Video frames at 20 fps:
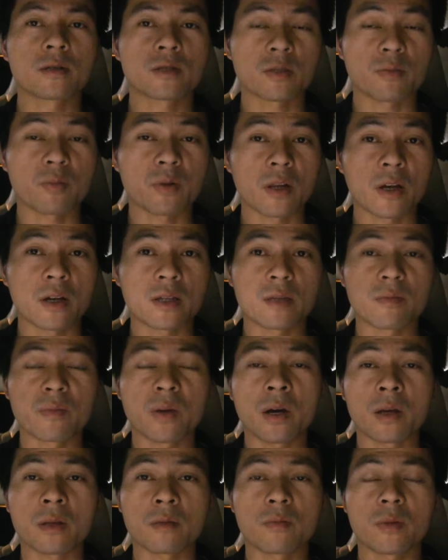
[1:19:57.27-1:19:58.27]
supply
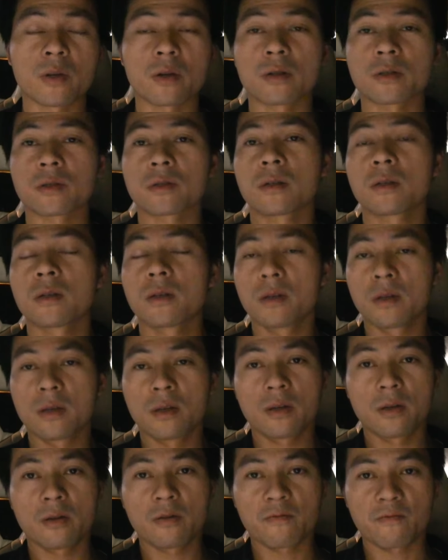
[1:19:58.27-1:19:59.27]
demand, because
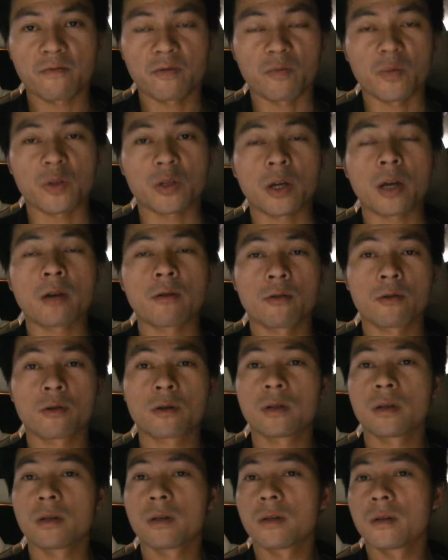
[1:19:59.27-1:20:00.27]
from what I
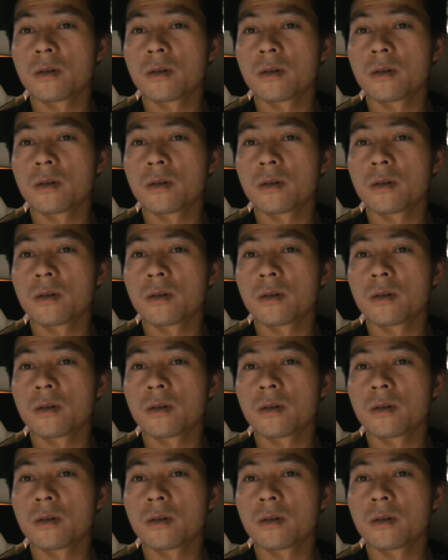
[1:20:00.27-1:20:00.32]
heard,